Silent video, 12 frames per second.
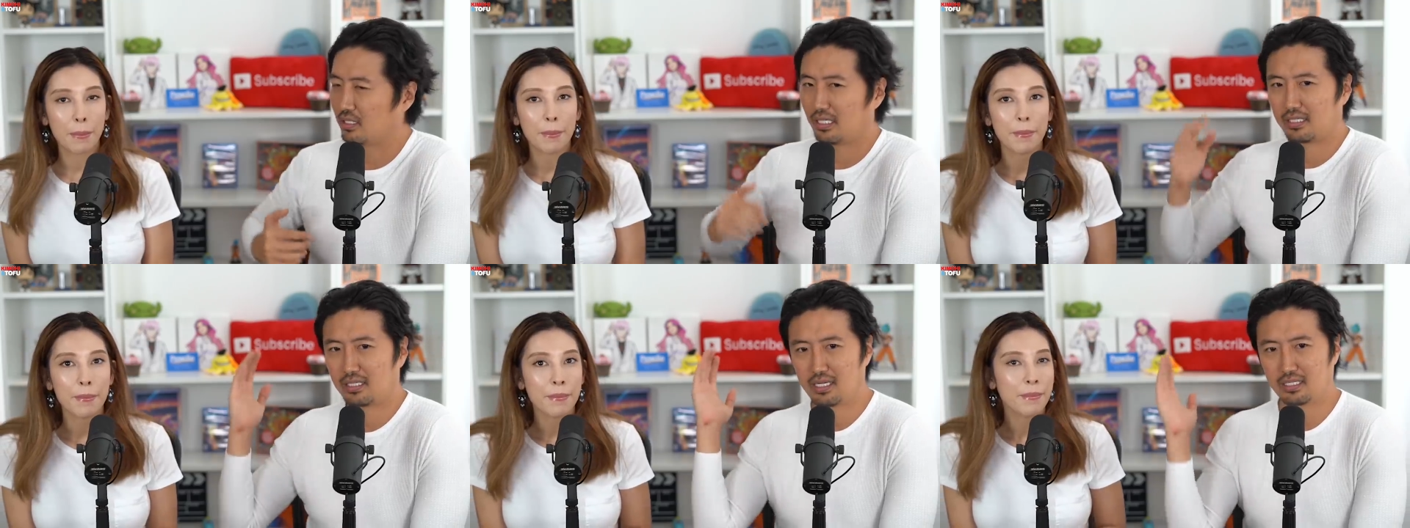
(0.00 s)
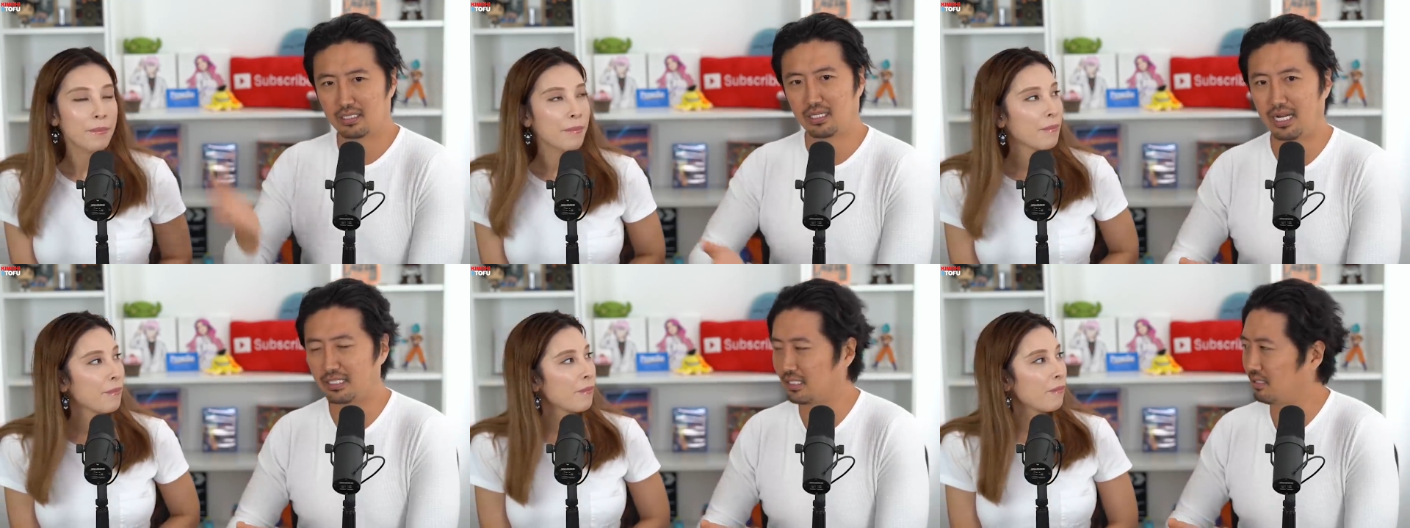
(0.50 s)
Speaker 1: like
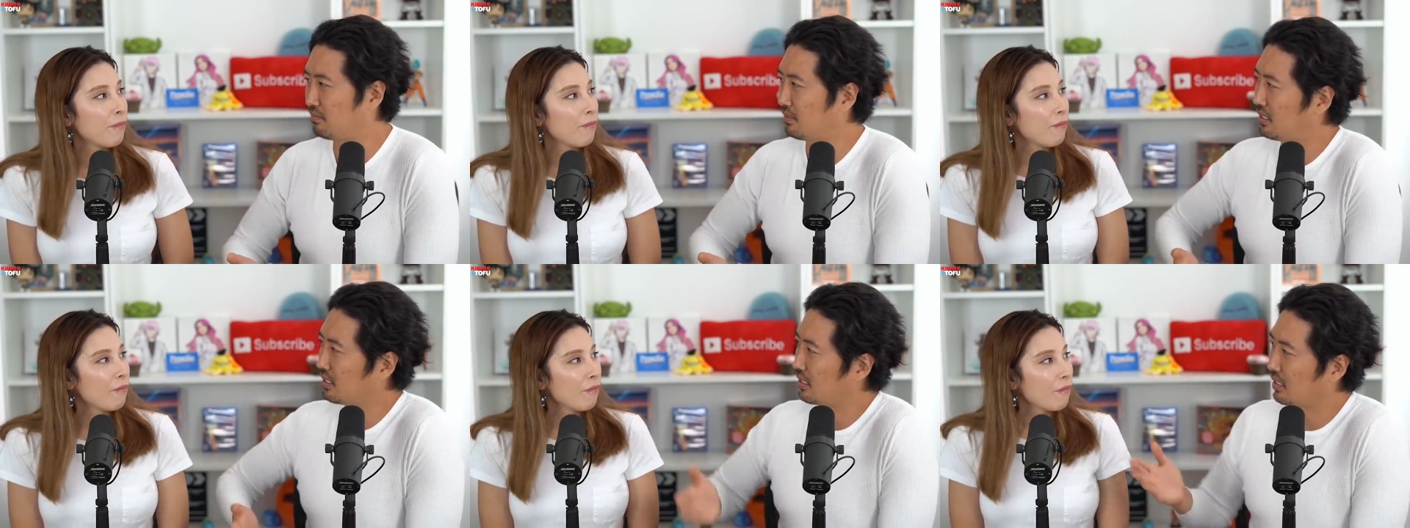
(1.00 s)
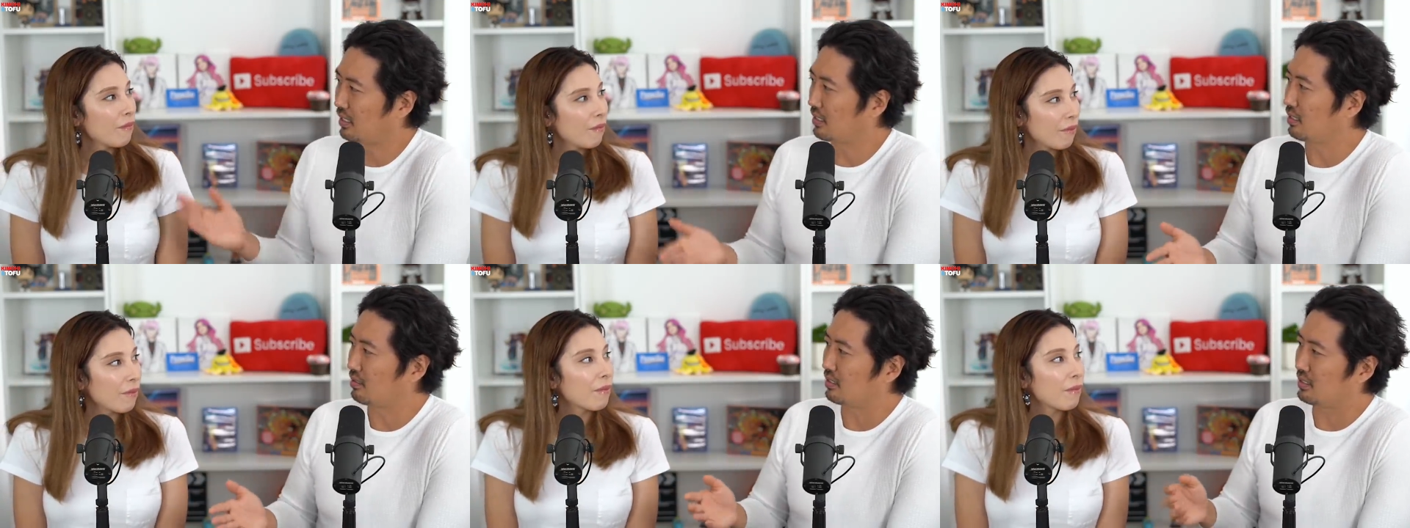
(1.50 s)
slashing the monk, and
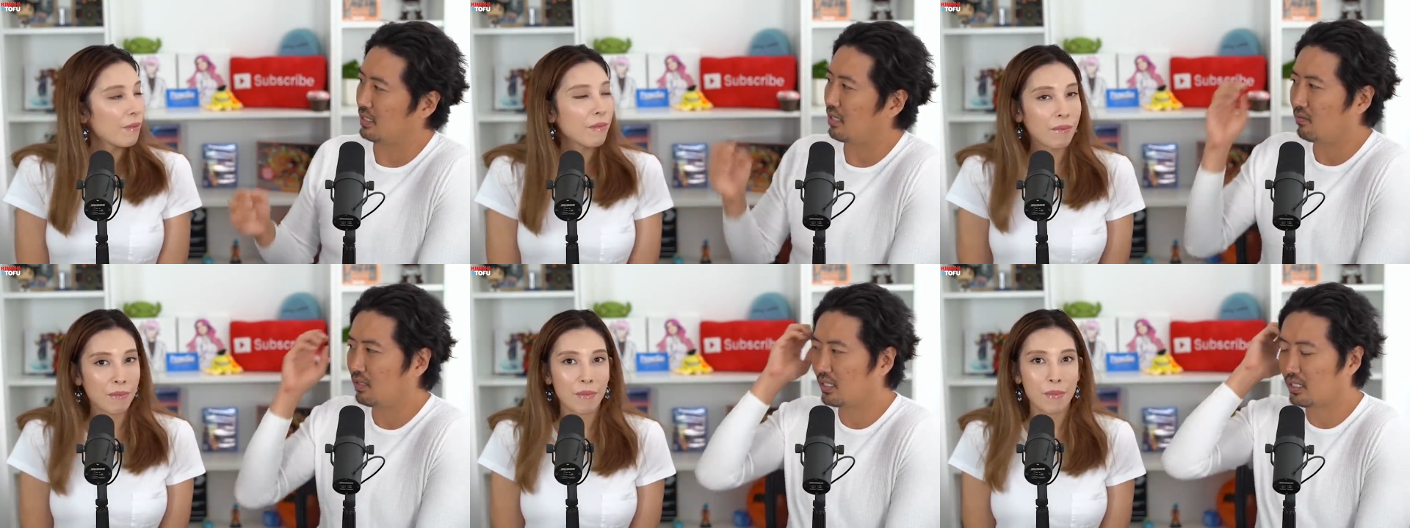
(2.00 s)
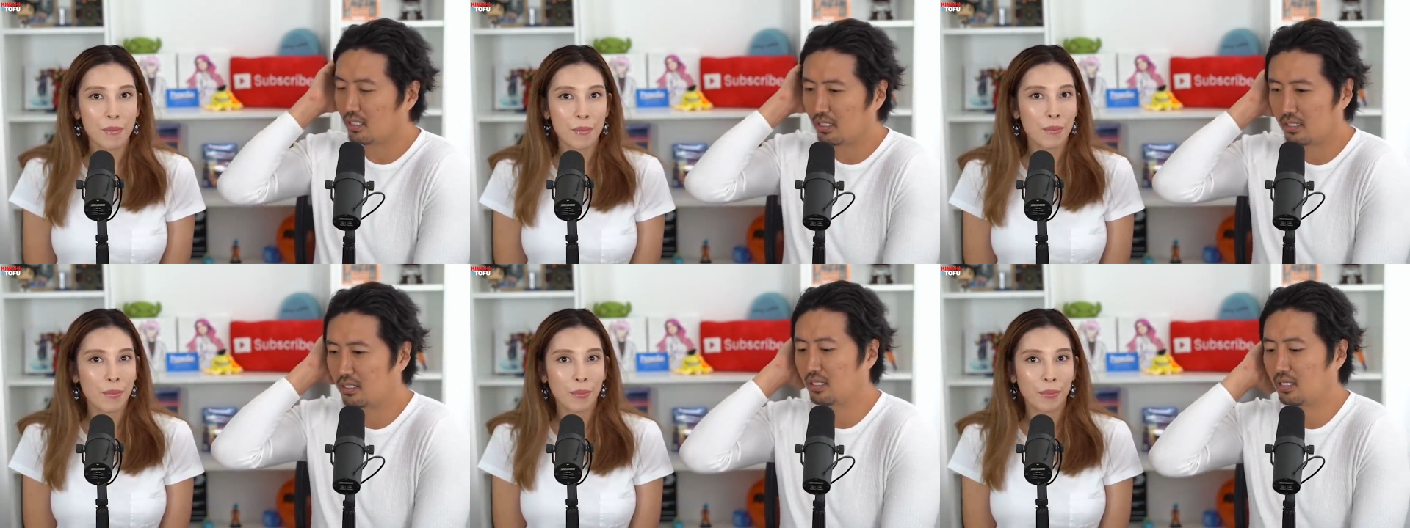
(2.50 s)
you know, he's not really
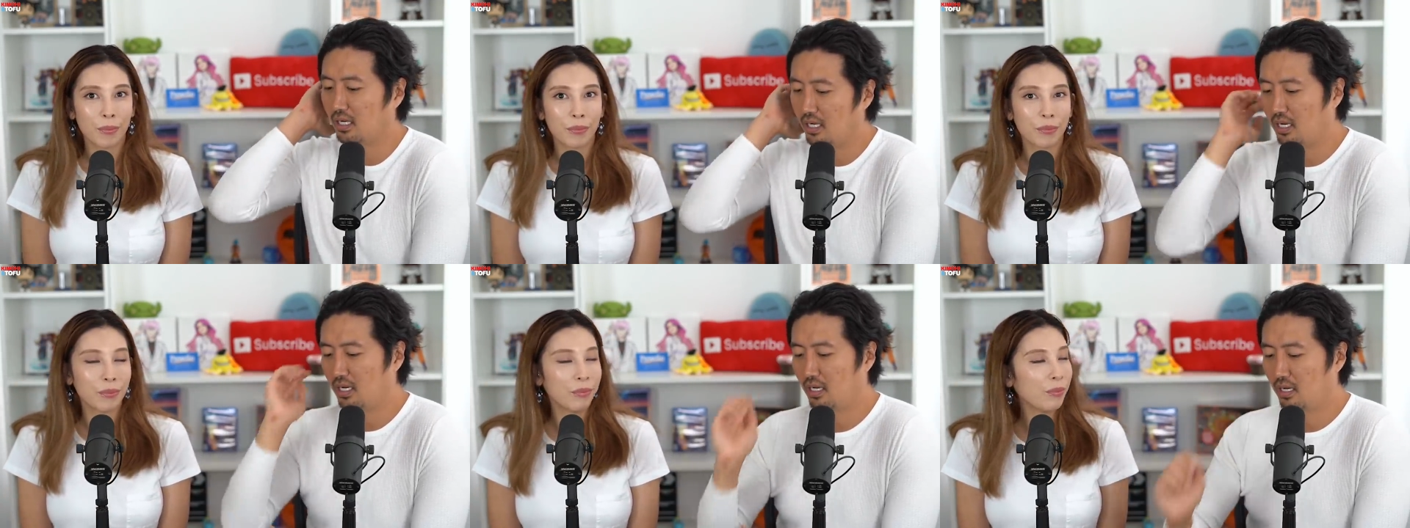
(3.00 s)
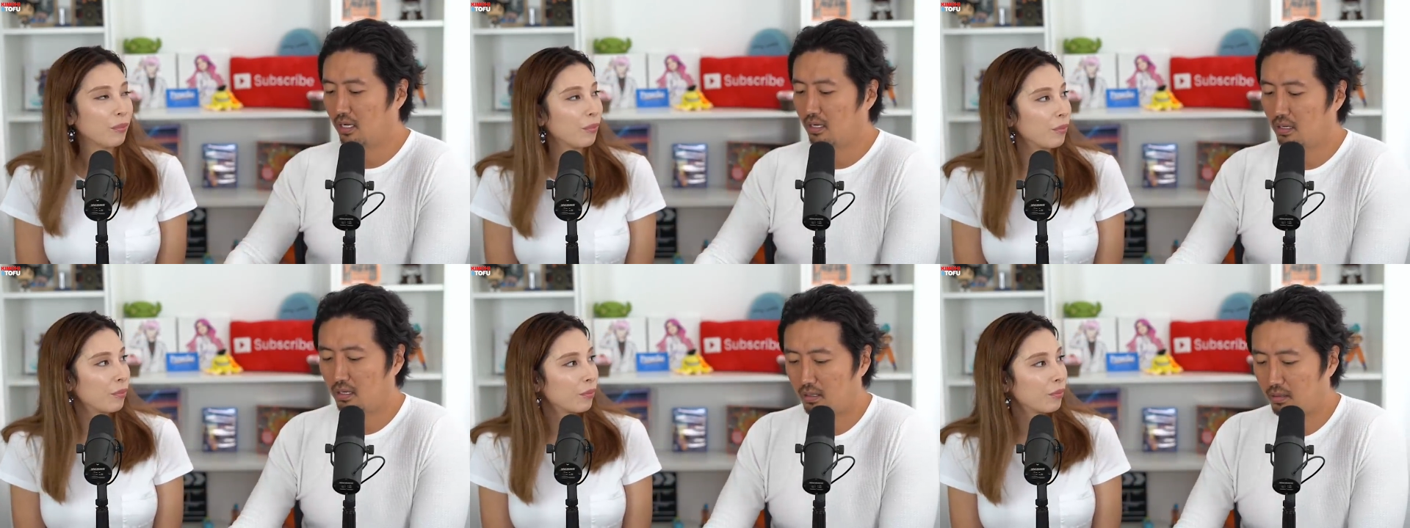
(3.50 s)
good.
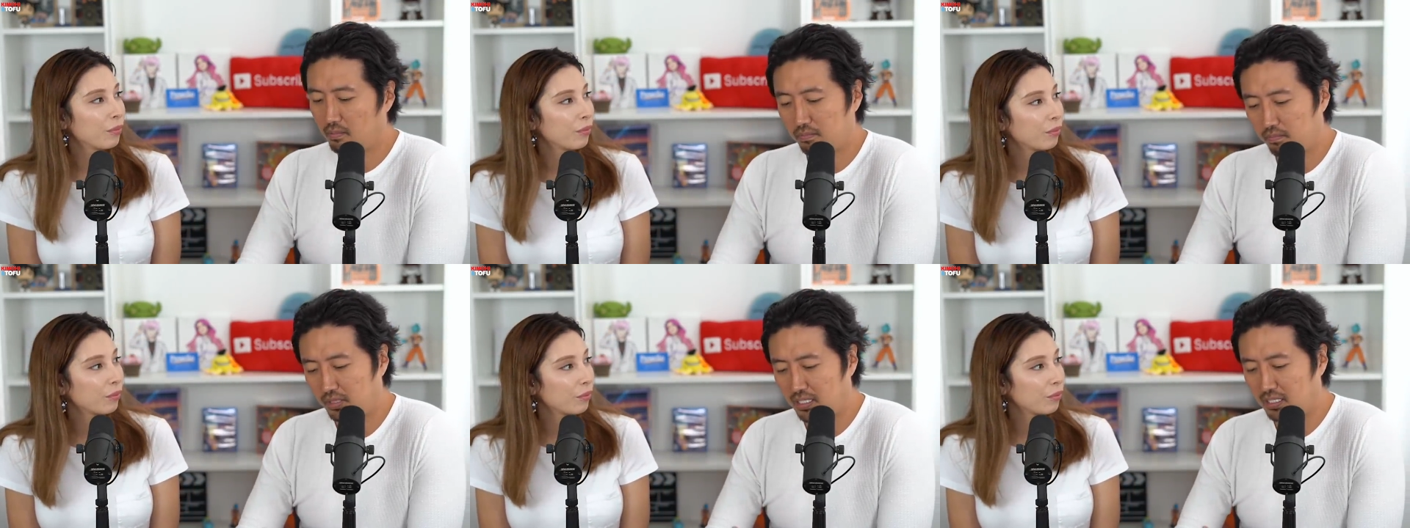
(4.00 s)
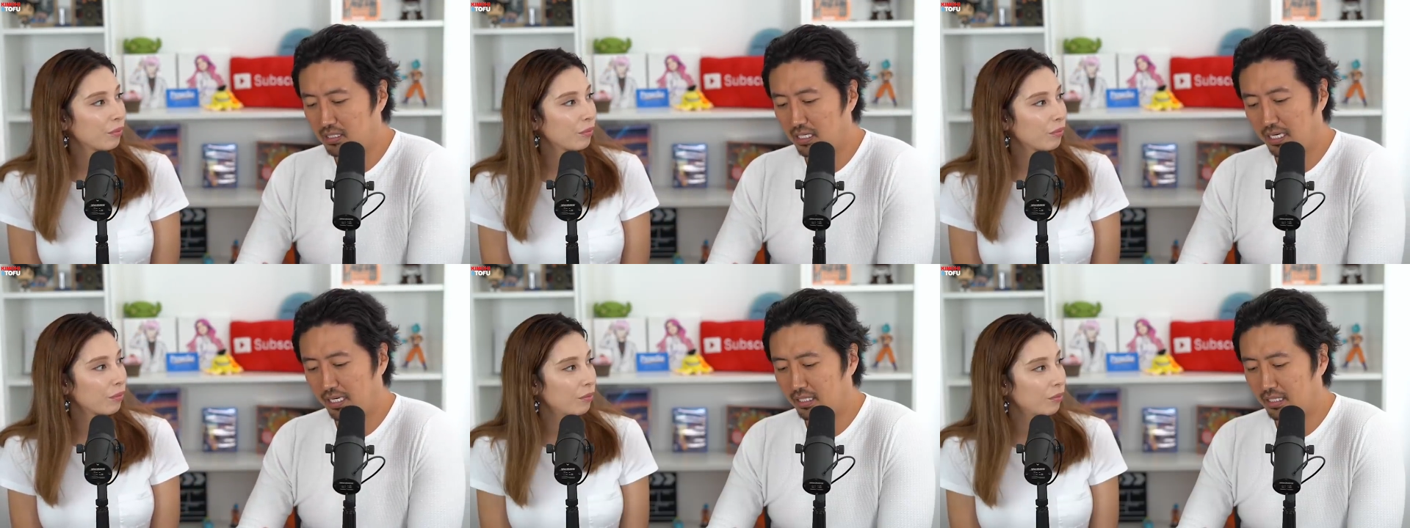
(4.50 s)
But it's
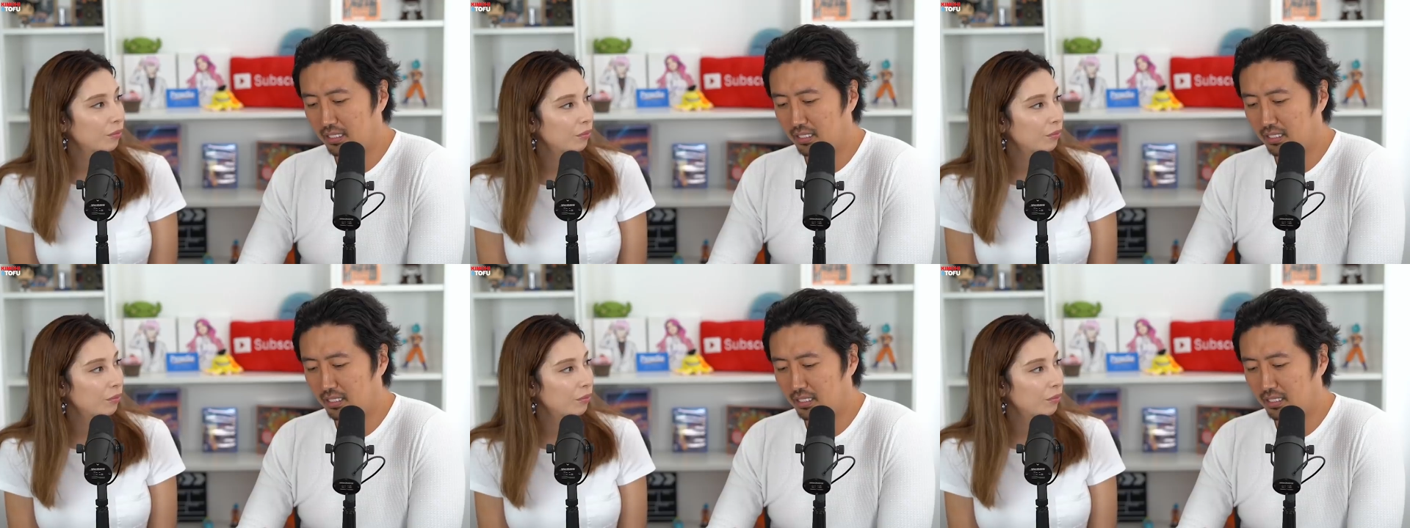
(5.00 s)
like,